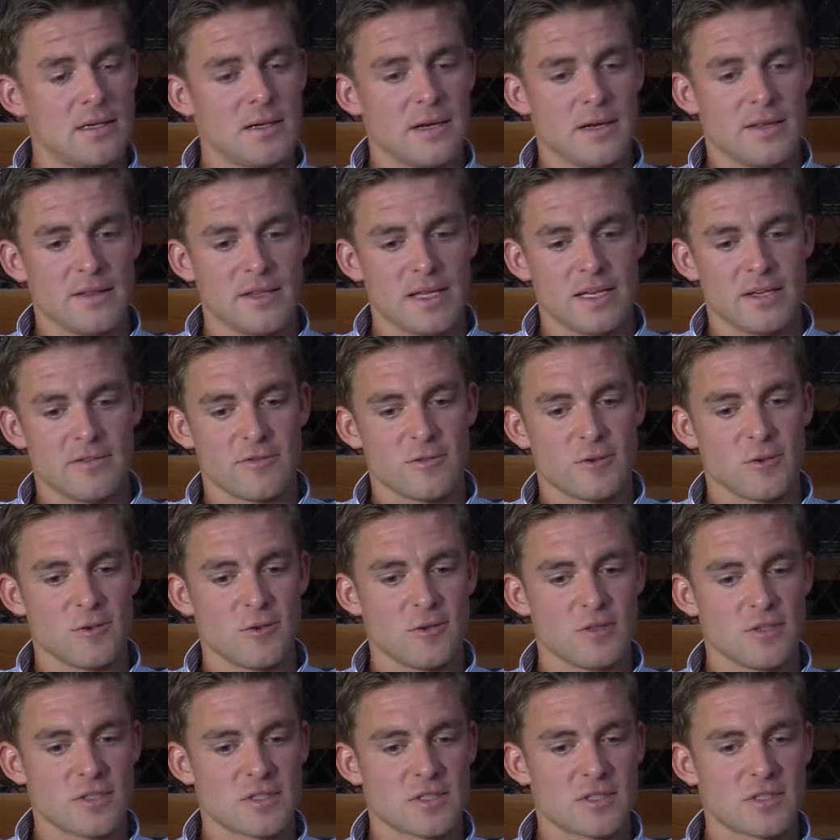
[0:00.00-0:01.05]
And then, of
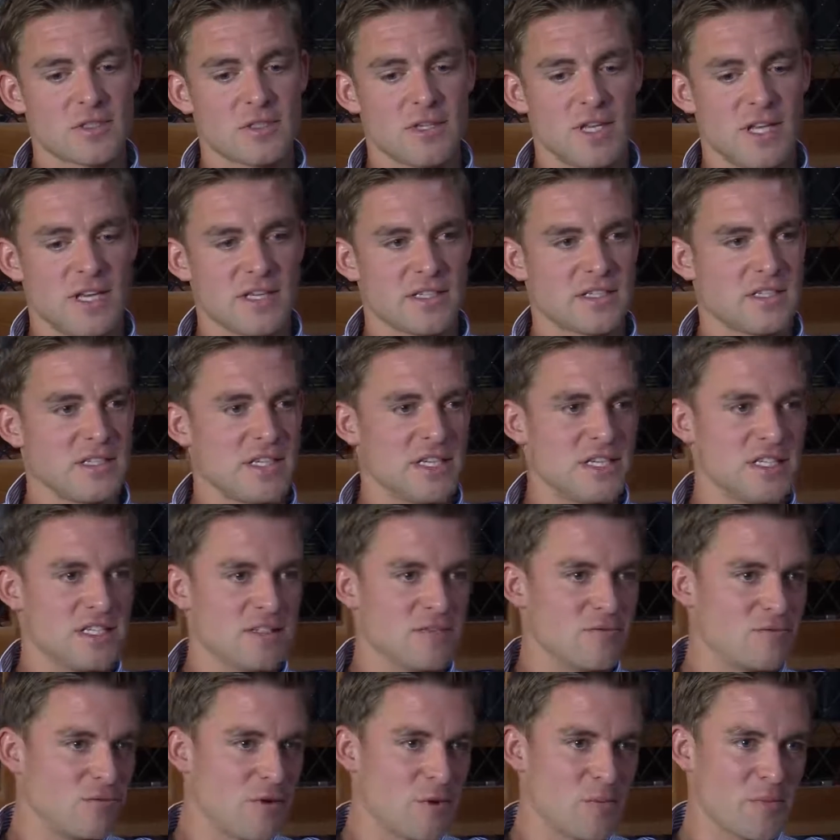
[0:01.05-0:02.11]
course, last
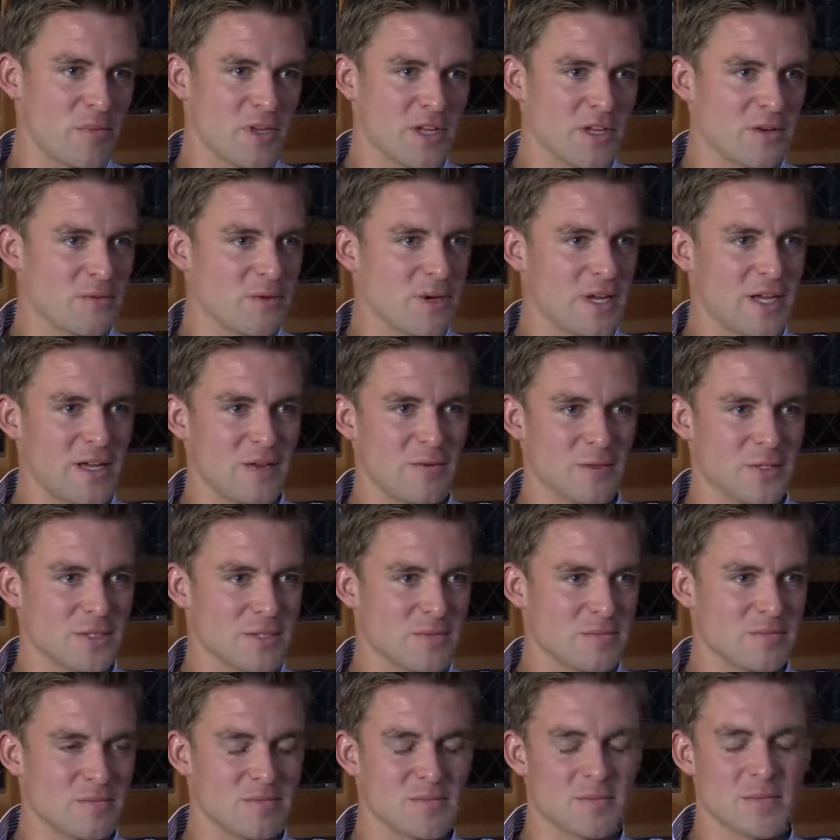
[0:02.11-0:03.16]
season, romping away with
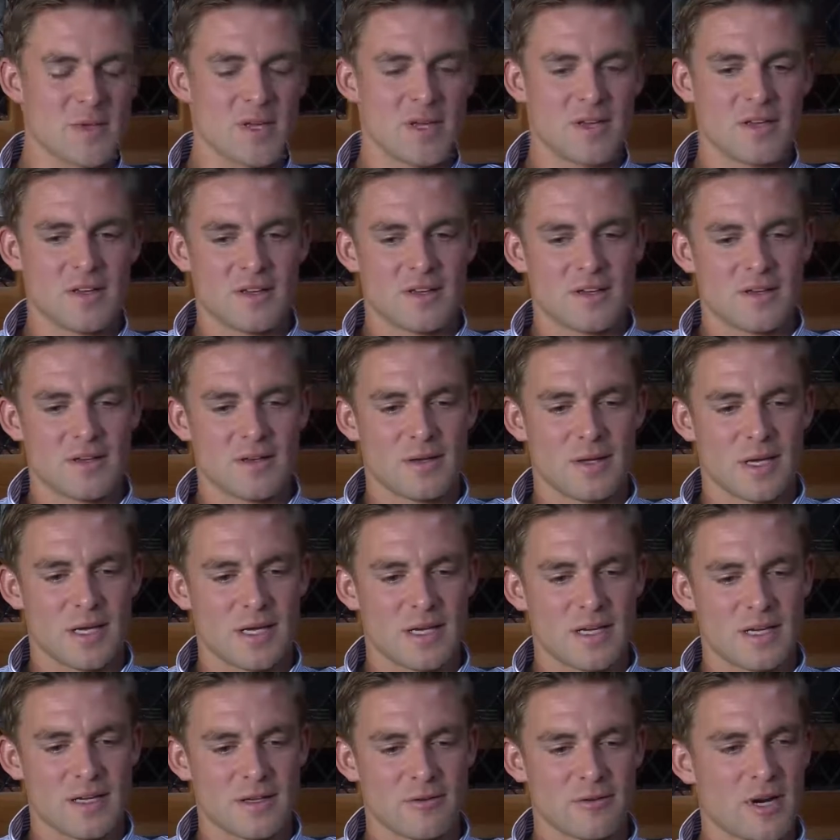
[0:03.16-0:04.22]
some
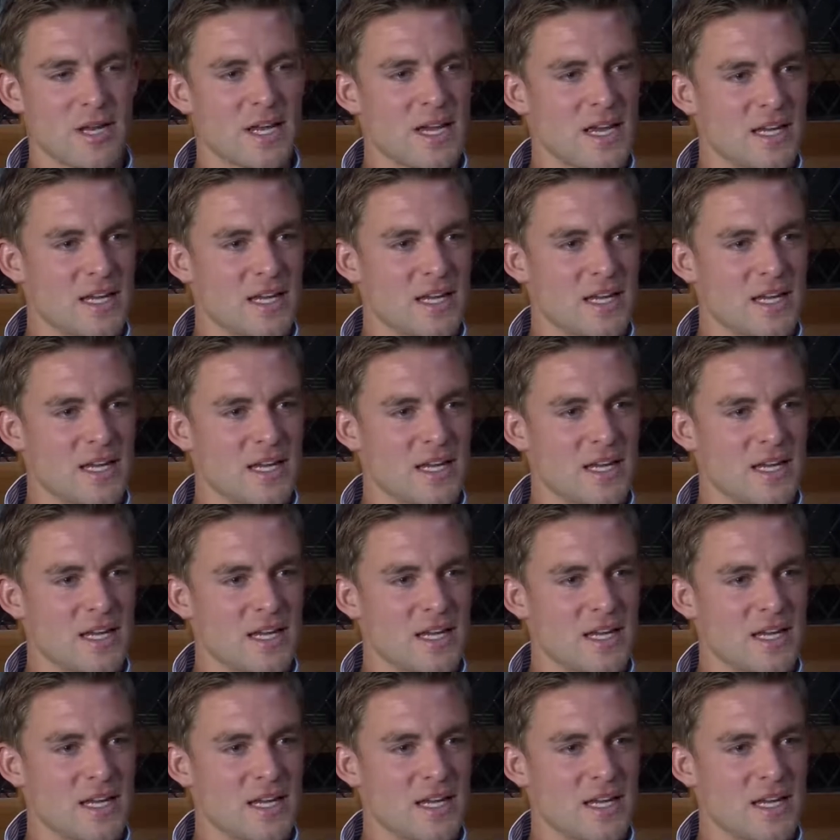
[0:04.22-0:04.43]
great